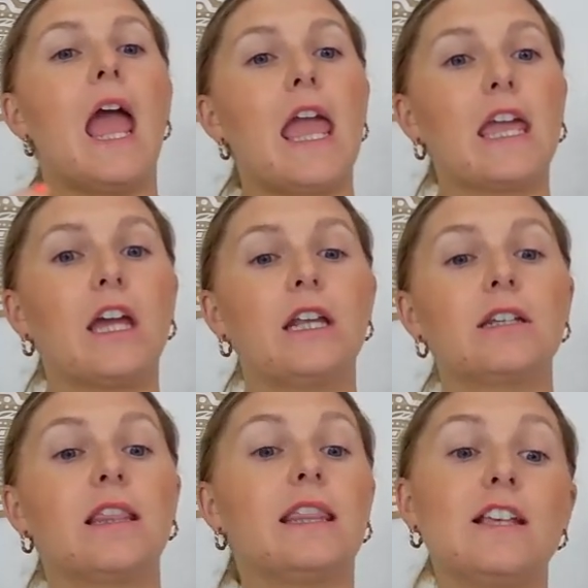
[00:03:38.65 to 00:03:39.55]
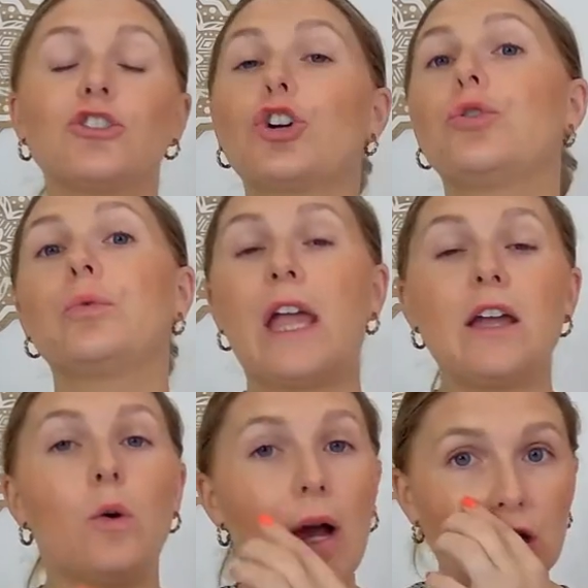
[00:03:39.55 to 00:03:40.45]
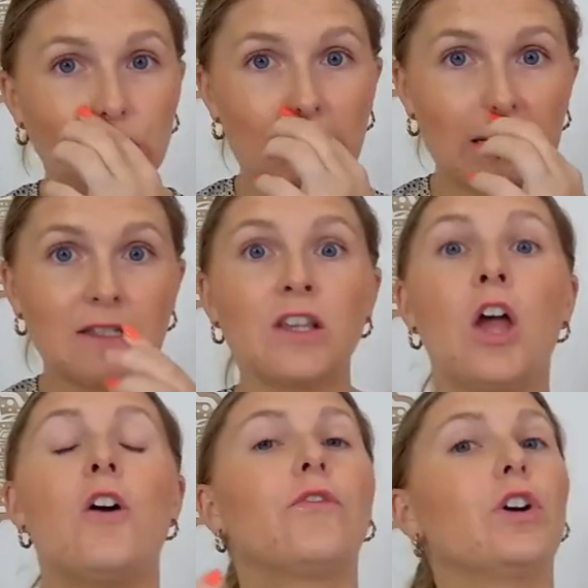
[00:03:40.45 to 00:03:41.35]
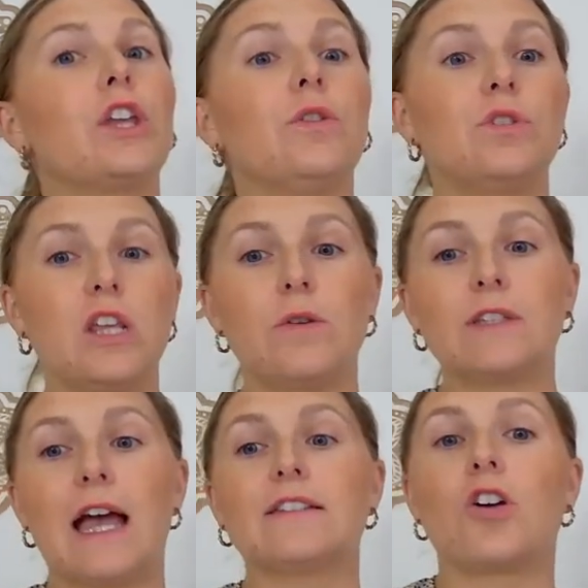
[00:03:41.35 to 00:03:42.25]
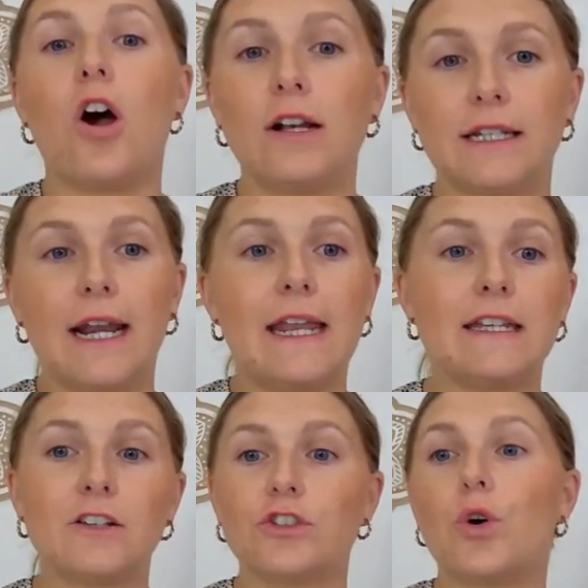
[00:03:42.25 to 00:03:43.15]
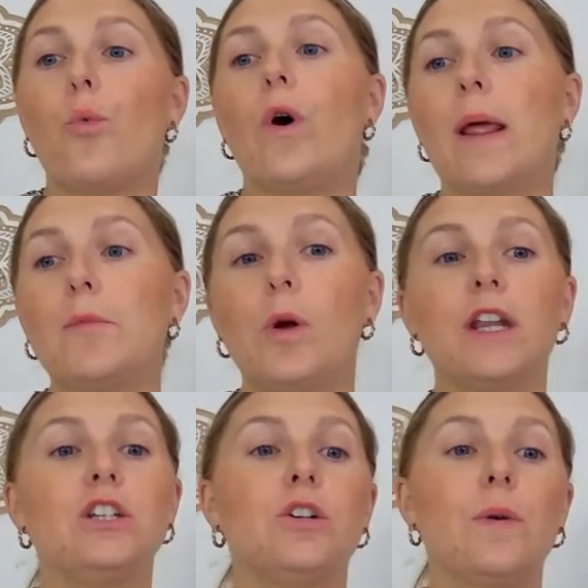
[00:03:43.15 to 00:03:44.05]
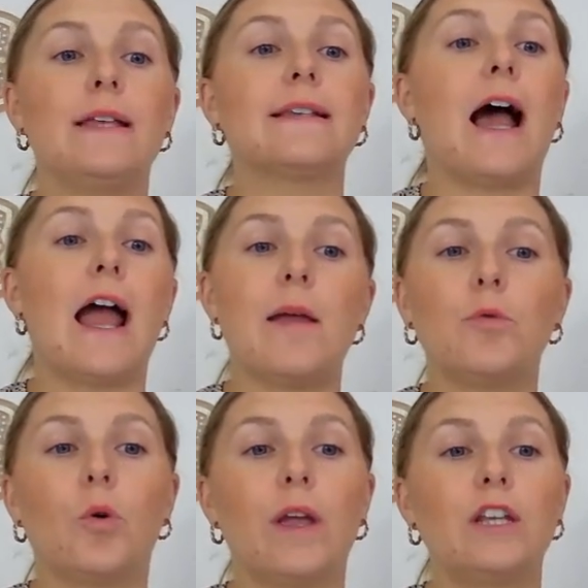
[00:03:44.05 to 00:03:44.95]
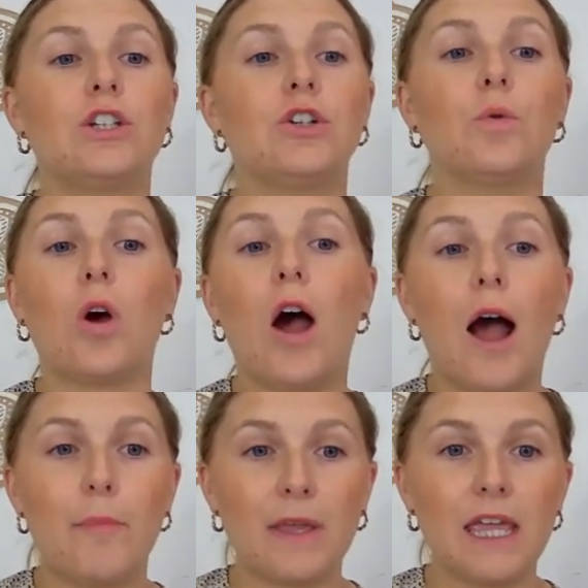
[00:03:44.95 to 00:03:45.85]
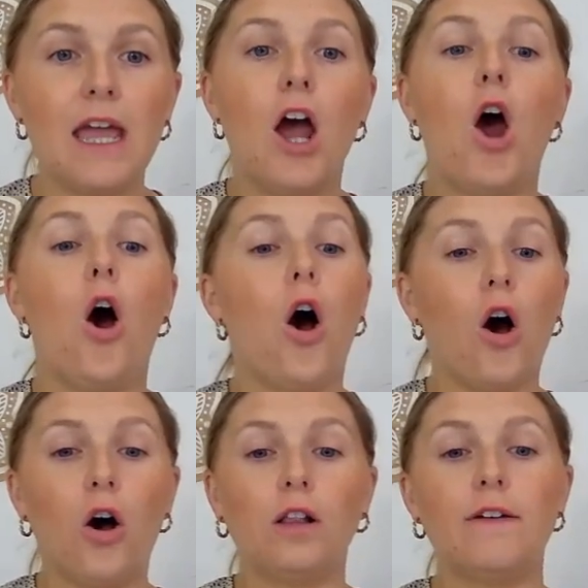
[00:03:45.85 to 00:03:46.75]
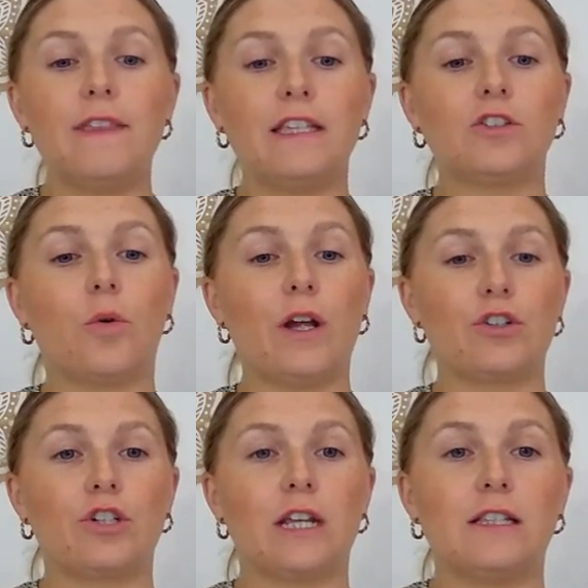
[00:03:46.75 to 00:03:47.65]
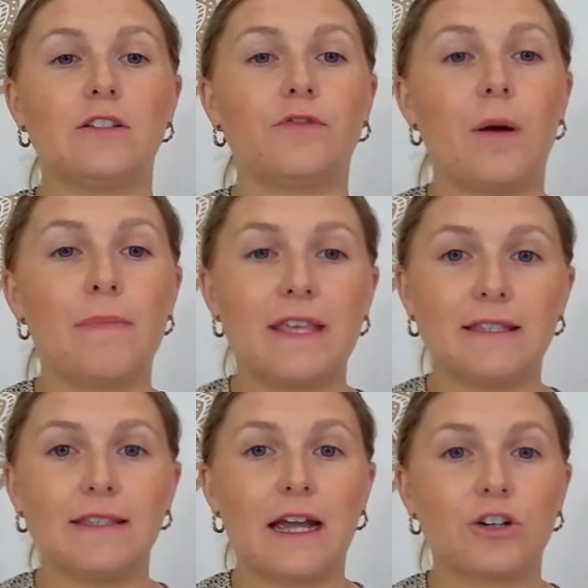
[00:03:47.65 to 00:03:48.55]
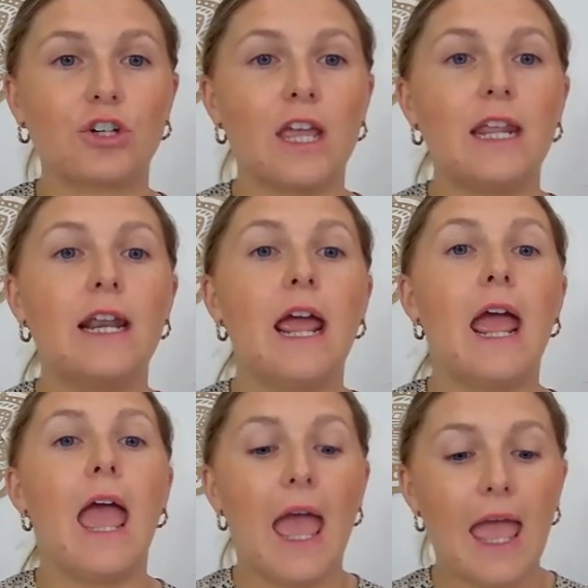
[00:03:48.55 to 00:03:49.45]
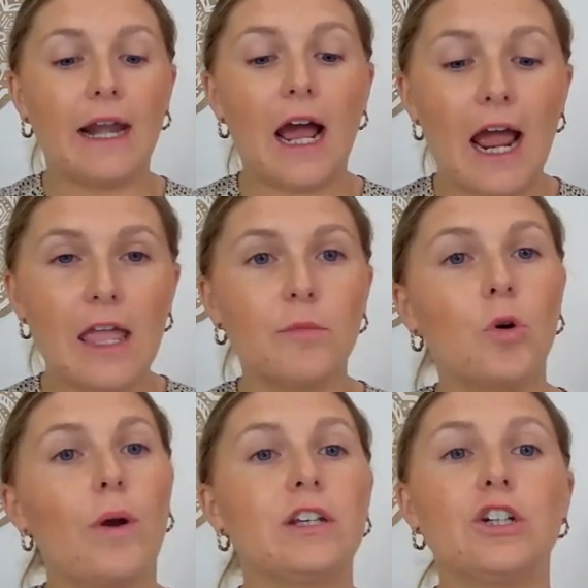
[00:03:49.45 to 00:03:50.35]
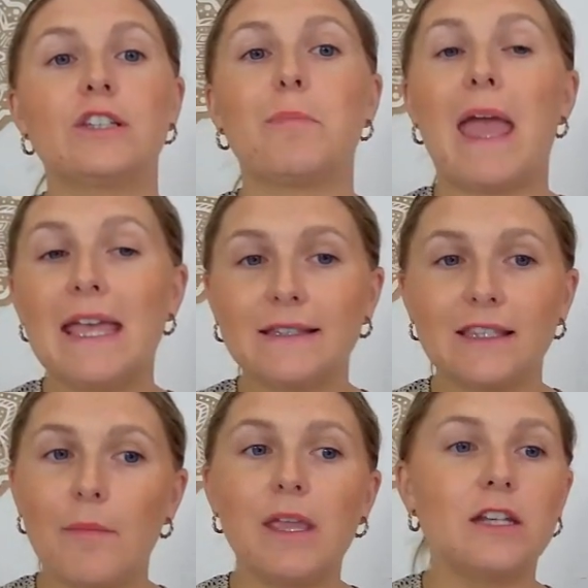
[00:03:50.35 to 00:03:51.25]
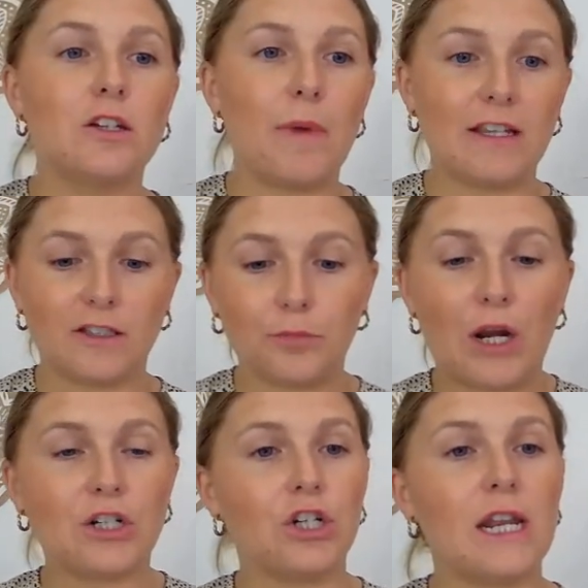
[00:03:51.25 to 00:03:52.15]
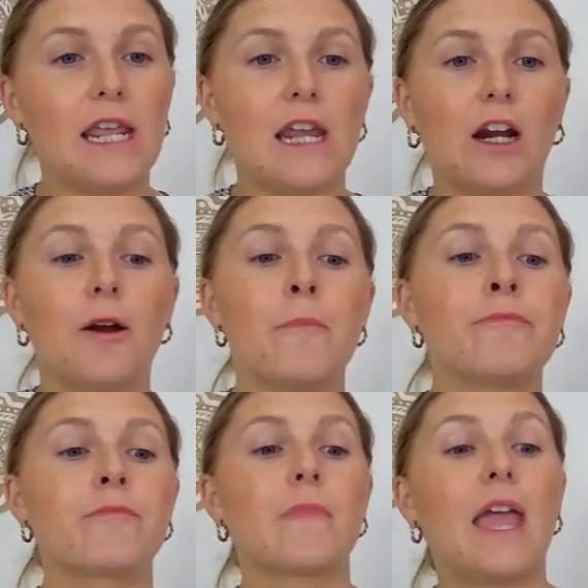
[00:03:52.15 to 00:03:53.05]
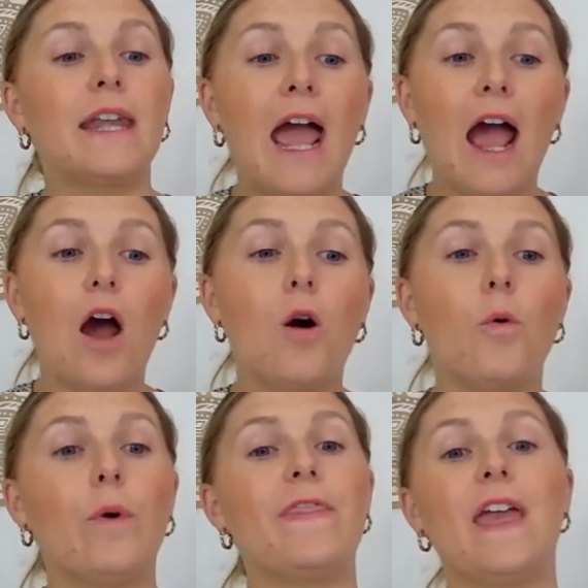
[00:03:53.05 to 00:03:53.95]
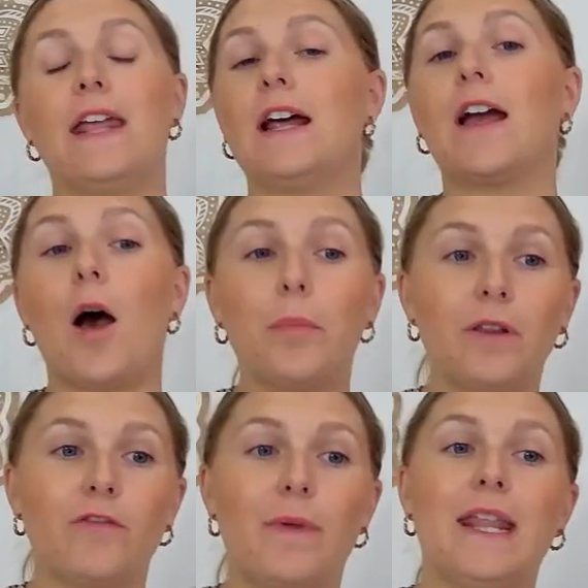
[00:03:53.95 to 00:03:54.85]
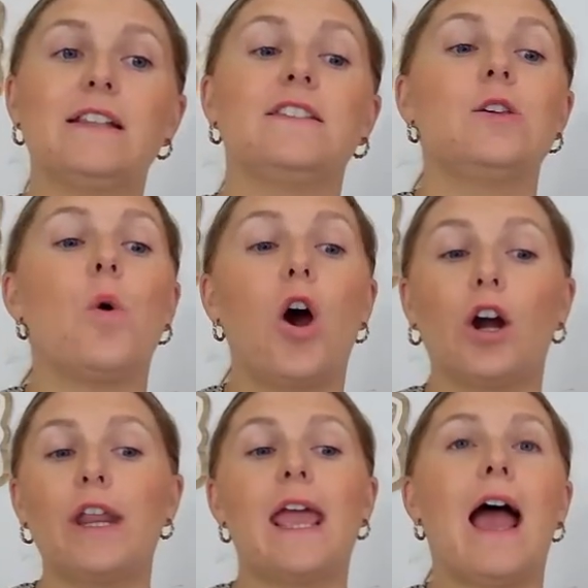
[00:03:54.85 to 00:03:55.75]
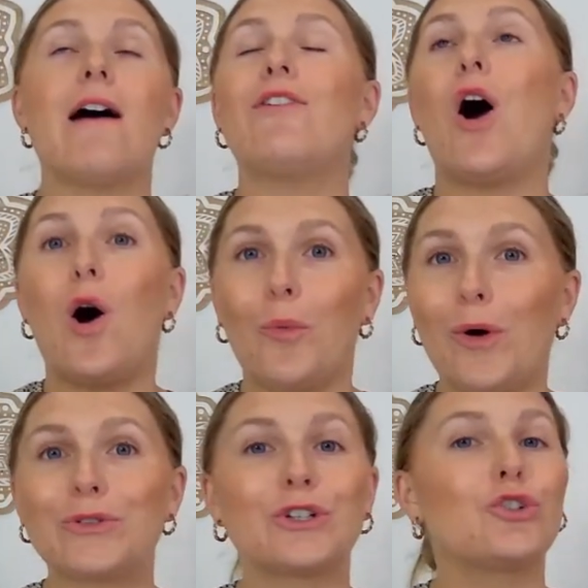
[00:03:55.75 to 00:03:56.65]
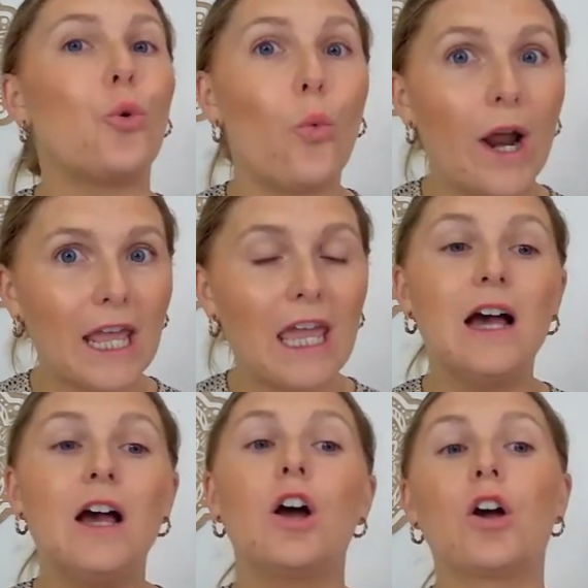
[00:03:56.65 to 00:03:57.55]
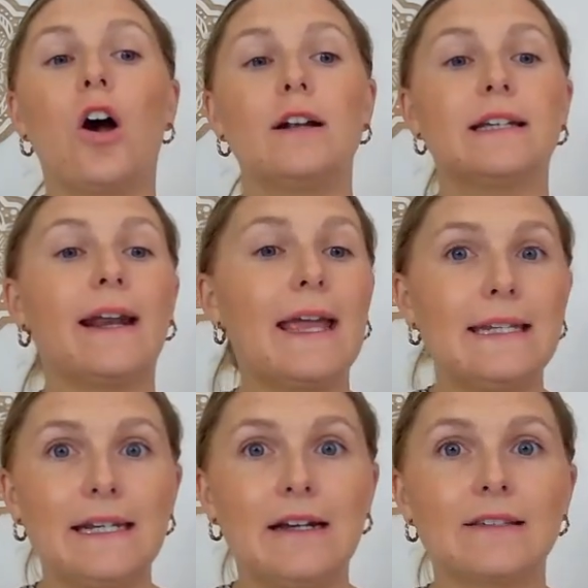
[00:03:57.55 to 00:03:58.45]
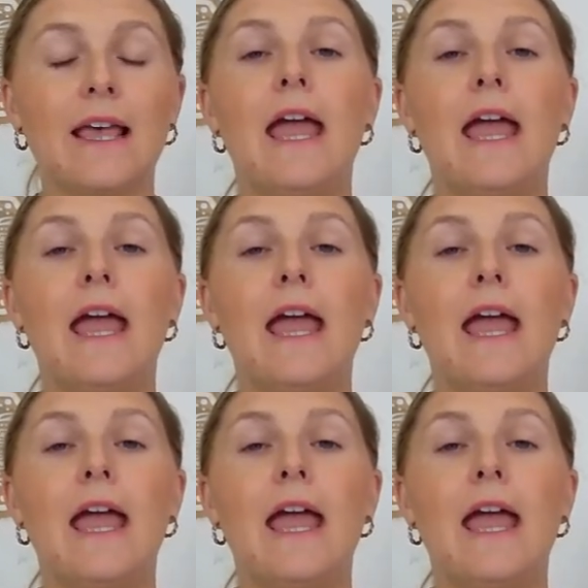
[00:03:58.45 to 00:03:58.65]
And these are great questions for you to use as content ideas. So what I'm going to do is I am going to copy all of these questions from this section, and I am going to just paste them into my spreadsheet here. And now within a couple of minutes, you already have almost 20 content ideas.